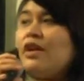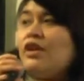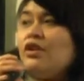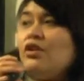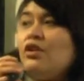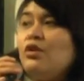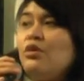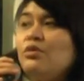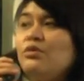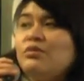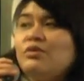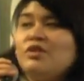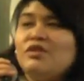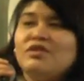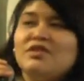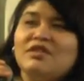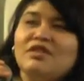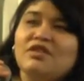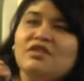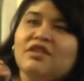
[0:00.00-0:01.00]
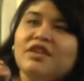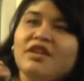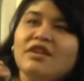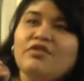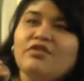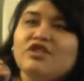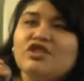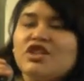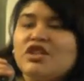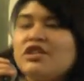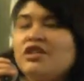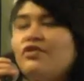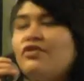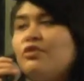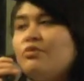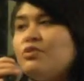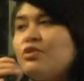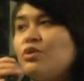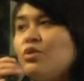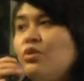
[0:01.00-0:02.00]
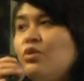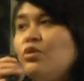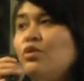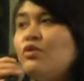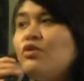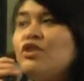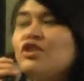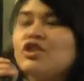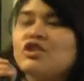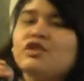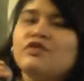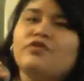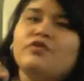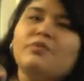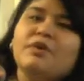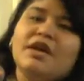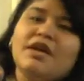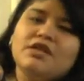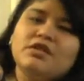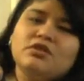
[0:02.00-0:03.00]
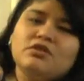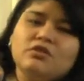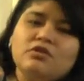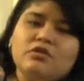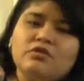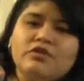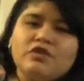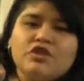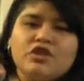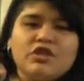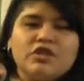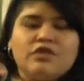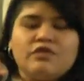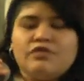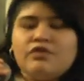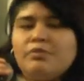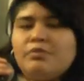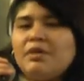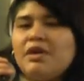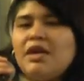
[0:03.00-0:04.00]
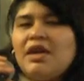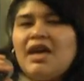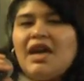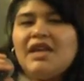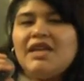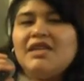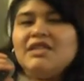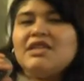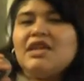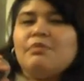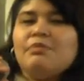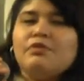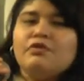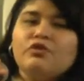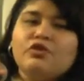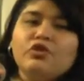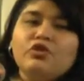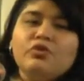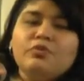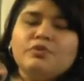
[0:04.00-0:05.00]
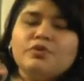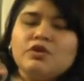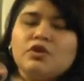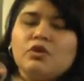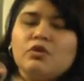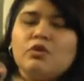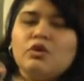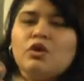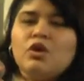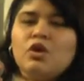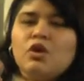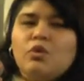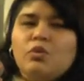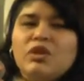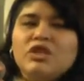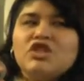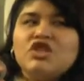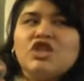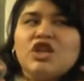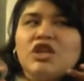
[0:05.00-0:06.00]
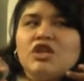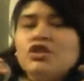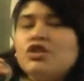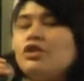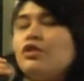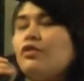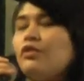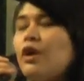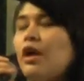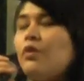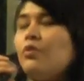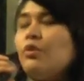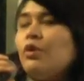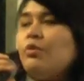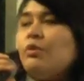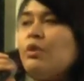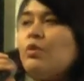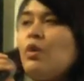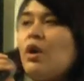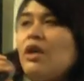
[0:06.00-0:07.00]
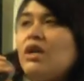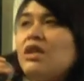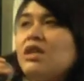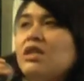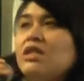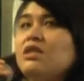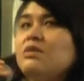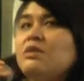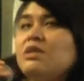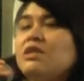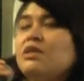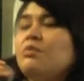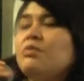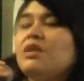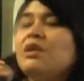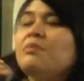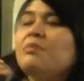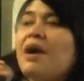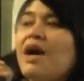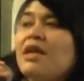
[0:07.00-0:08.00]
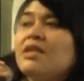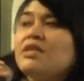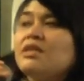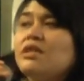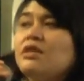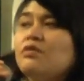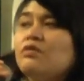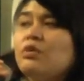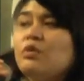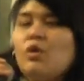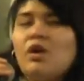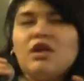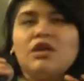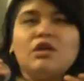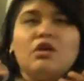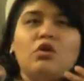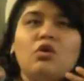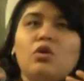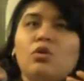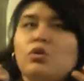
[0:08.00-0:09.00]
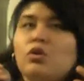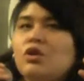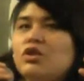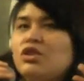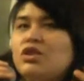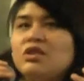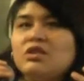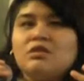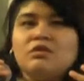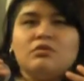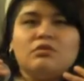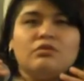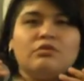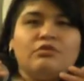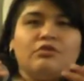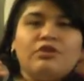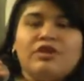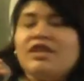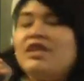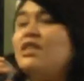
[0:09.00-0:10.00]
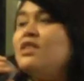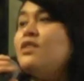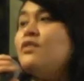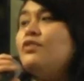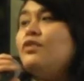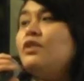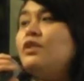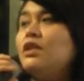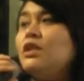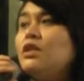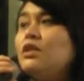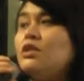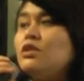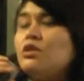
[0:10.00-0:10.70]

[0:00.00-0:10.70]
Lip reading: I know you think rejected from school, rejected from high school, rejected from any type of group. So we changed it around where we wanted it to be something positive. We wanted the whole word just created differently.